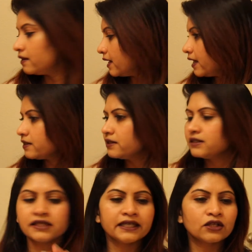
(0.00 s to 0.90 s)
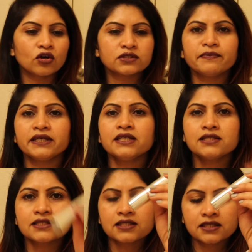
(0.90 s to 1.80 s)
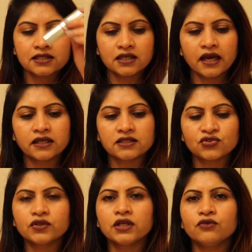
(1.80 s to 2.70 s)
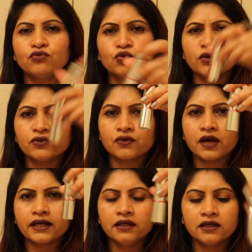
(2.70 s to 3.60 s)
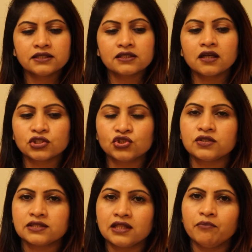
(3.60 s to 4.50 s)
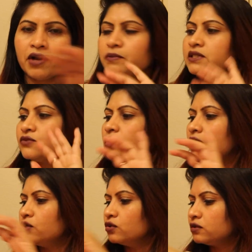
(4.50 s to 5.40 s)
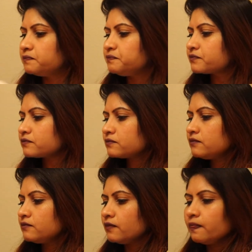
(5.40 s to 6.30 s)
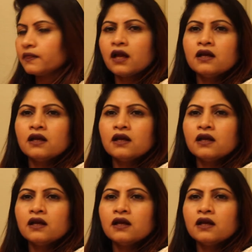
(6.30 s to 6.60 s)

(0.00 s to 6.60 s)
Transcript: that is It Cosmetics and it's really if you want to try it's a luxurious lip balm it's really good